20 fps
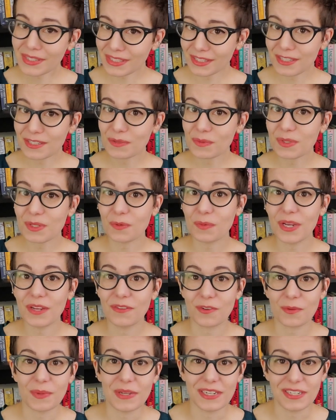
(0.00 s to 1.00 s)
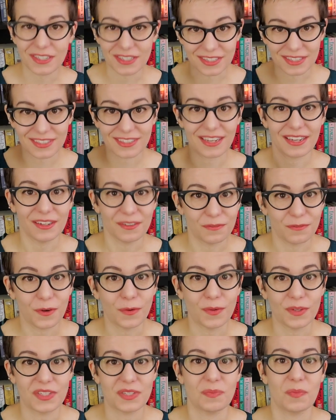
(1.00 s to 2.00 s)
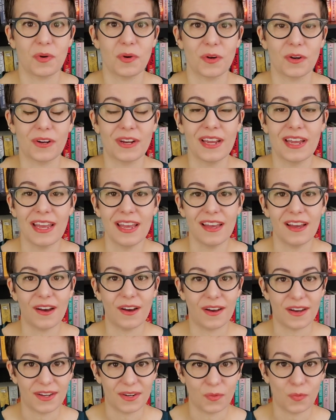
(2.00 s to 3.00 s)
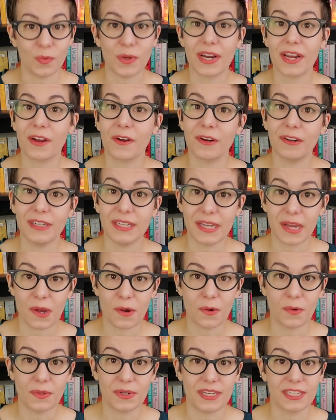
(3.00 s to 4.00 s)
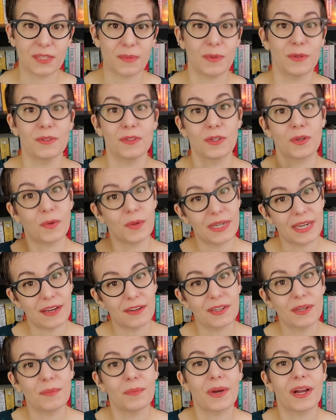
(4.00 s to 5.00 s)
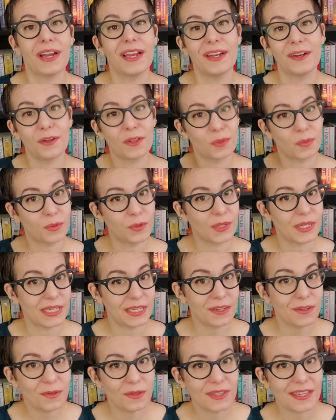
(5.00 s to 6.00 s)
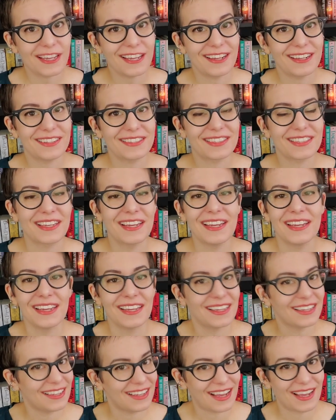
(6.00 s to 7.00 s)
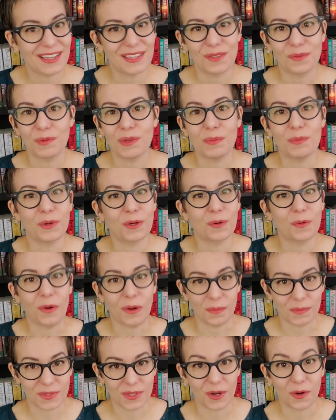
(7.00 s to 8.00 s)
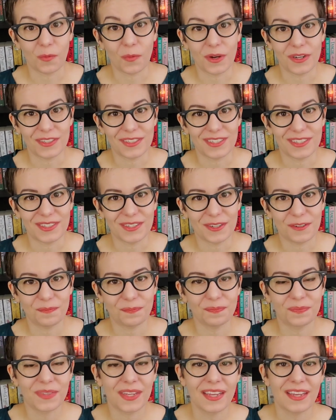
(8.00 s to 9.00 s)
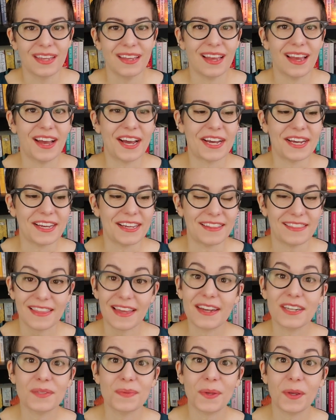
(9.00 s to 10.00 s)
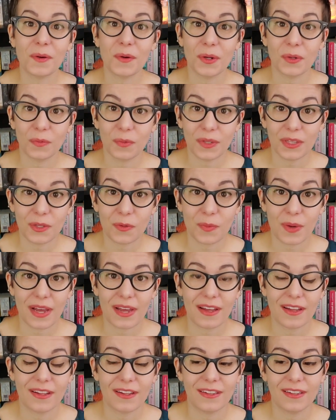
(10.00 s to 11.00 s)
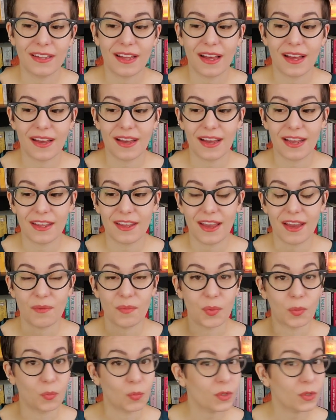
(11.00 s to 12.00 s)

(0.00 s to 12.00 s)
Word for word: this was a way for me to just kind of focus more on what I already owned as opposed to going out and buying all the pretty new things as we bookworms are wont to do. Uh, that has been going really well. I have been